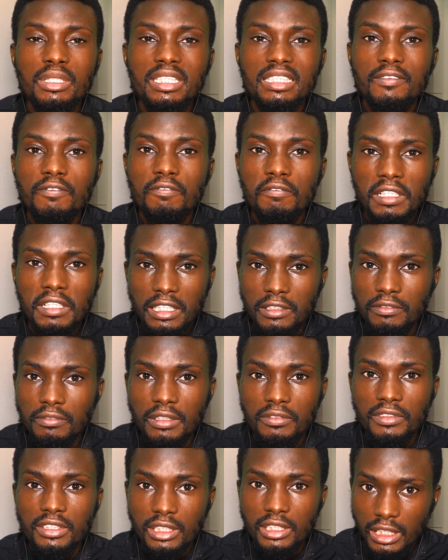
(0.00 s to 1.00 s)
is a very,
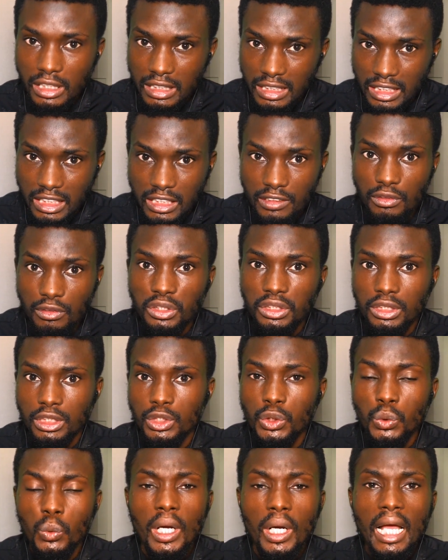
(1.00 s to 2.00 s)
very serious
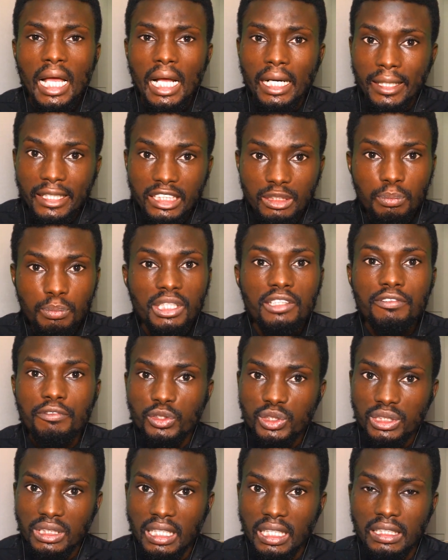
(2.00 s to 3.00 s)
issue. I can speak
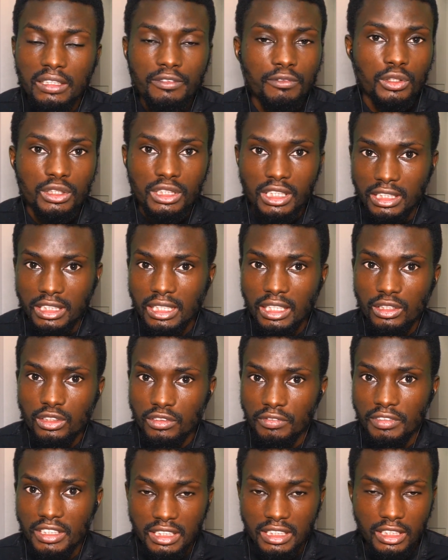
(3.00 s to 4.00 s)
firsthand for Chester
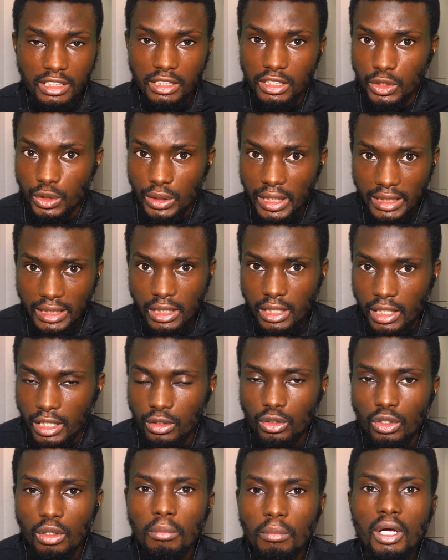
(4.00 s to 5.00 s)
University in the United
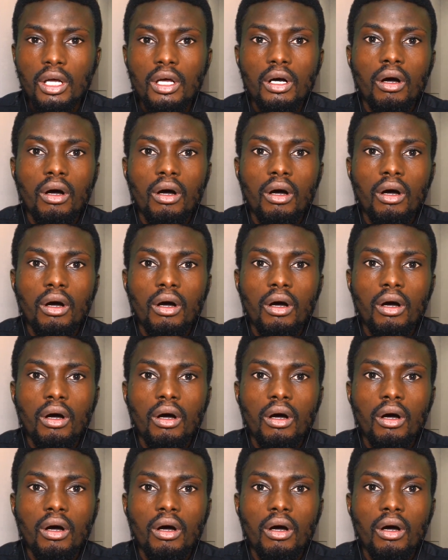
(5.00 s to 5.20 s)
Kingdom.